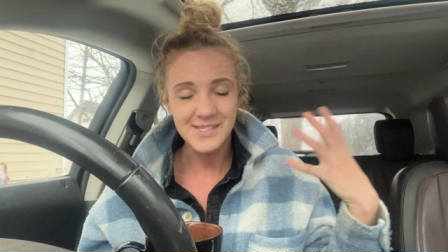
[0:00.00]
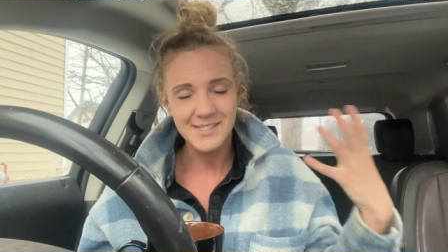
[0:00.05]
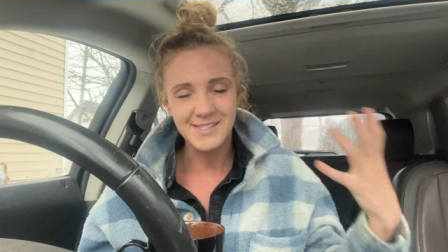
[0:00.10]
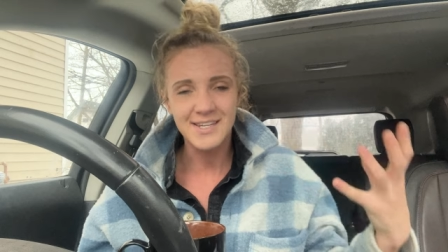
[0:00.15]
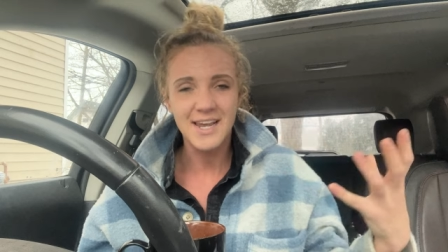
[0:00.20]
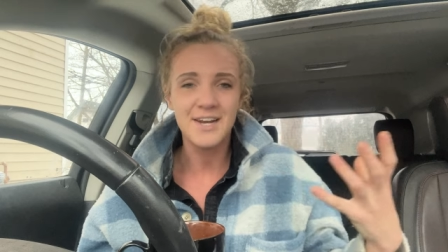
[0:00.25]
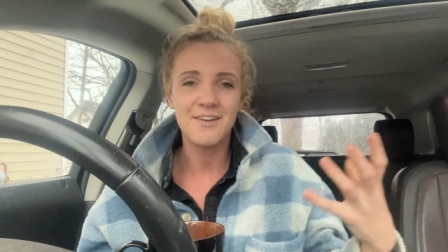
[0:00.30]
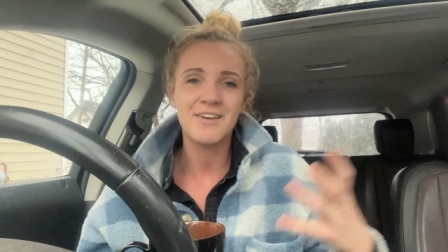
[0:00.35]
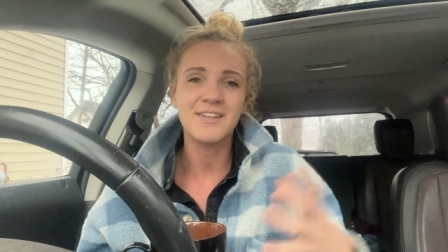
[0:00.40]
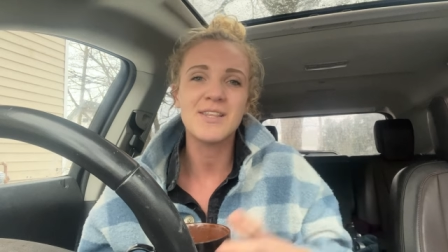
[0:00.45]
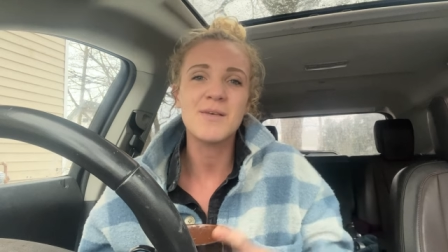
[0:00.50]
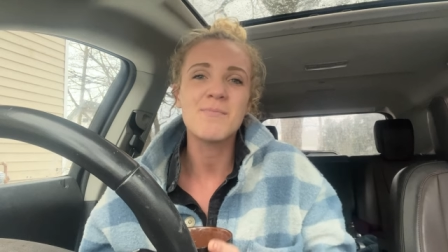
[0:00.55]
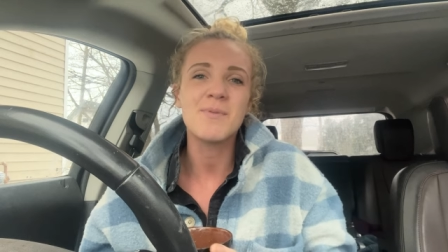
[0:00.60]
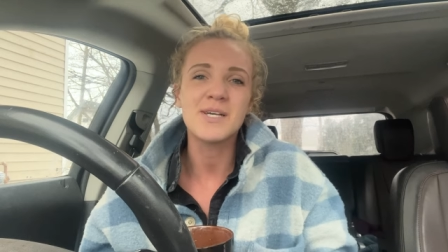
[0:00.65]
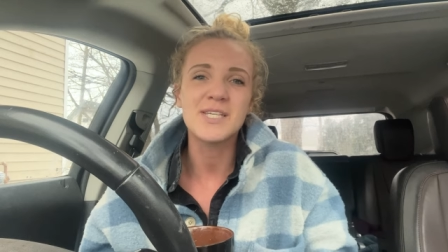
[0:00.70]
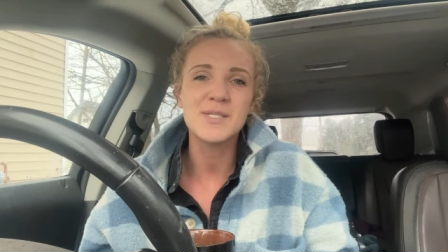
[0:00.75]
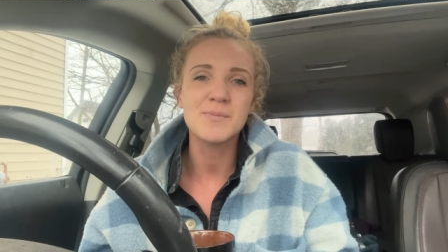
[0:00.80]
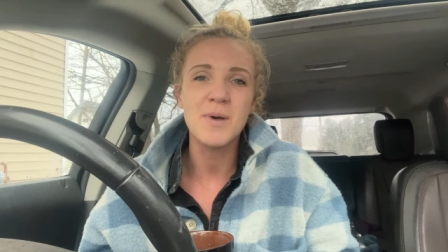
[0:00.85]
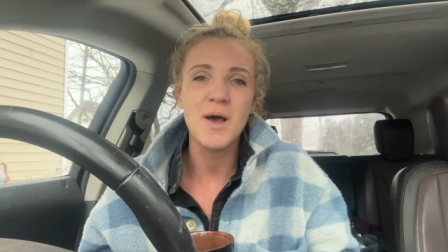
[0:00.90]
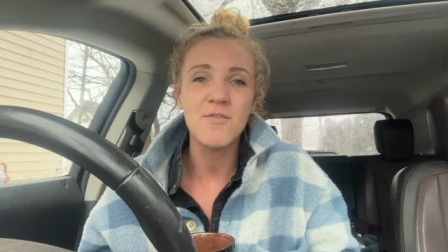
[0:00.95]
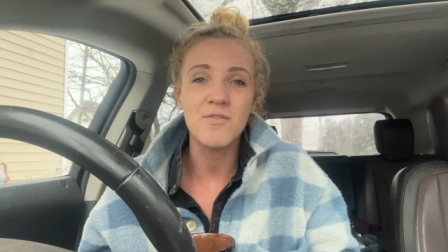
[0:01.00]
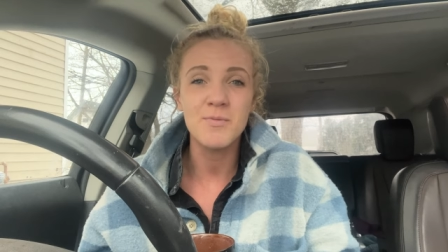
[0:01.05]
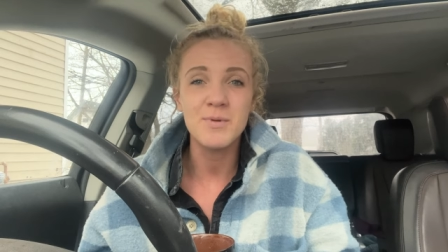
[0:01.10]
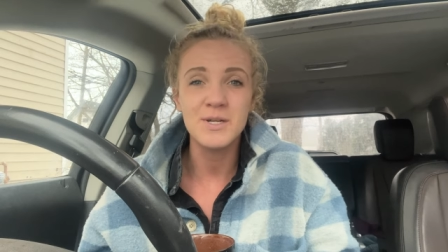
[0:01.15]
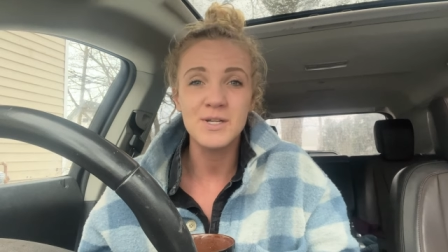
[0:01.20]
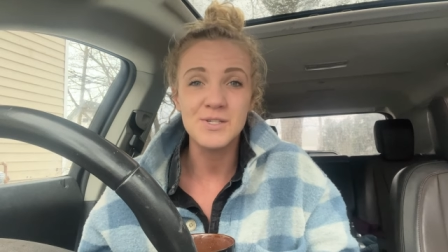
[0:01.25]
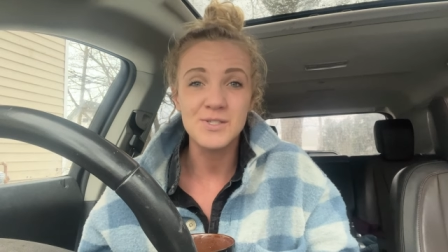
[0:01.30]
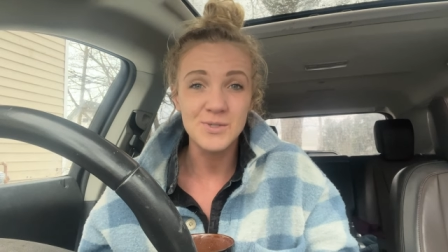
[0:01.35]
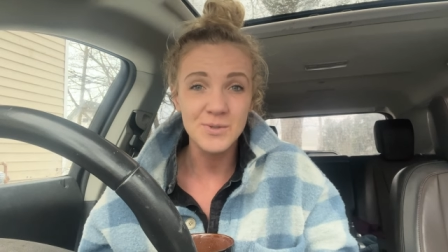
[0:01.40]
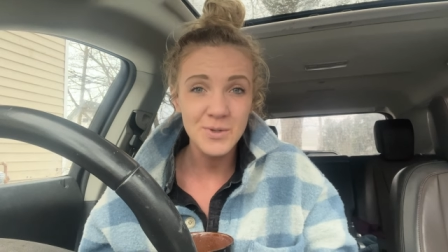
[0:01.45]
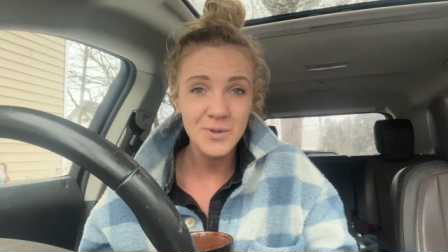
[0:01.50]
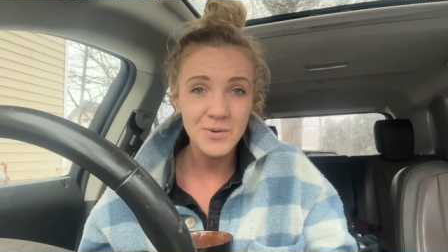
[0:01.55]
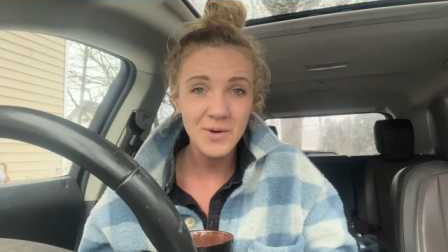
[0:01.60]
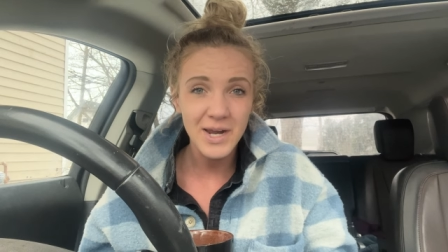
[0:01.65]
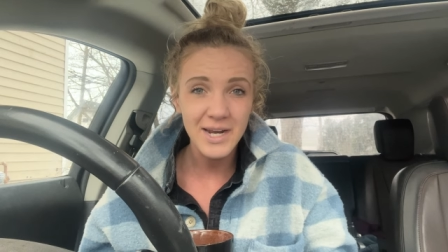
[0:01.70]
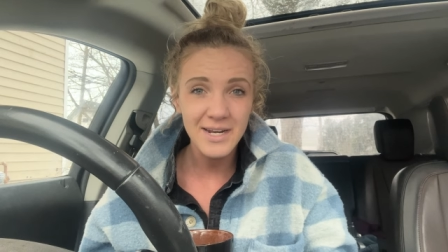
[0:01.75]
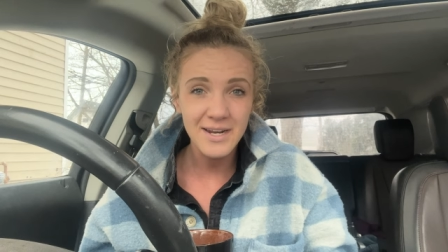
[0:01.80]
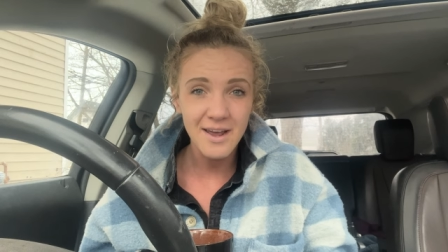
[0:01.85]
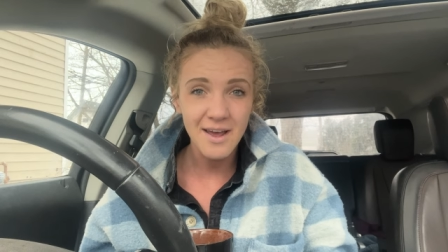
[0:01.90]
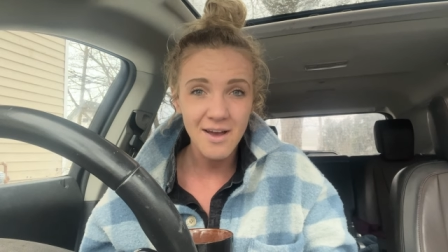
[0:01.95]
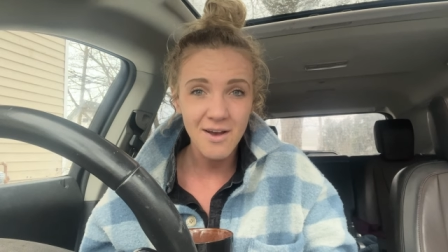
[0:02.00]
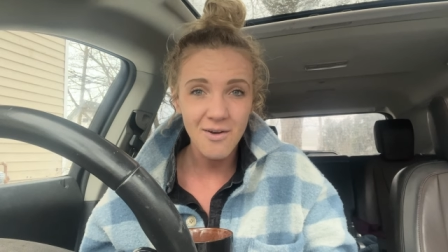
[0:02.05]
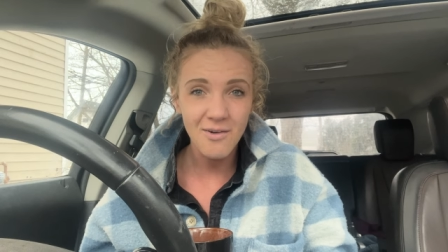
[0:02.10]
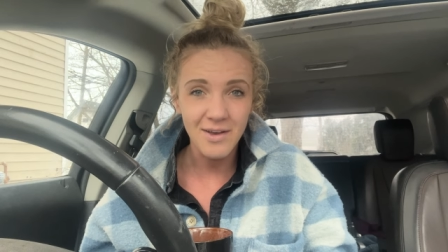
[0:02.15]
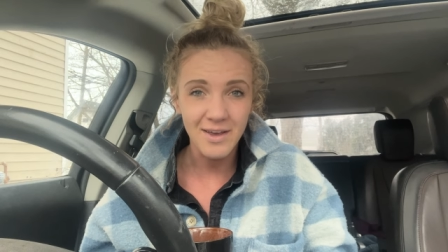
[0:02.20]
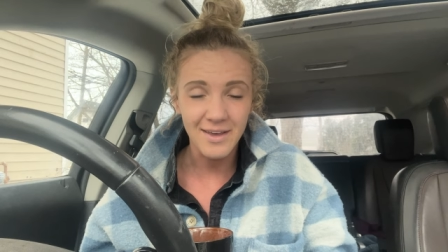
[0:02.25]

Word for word: is kind of like the best spot for me to do it right now,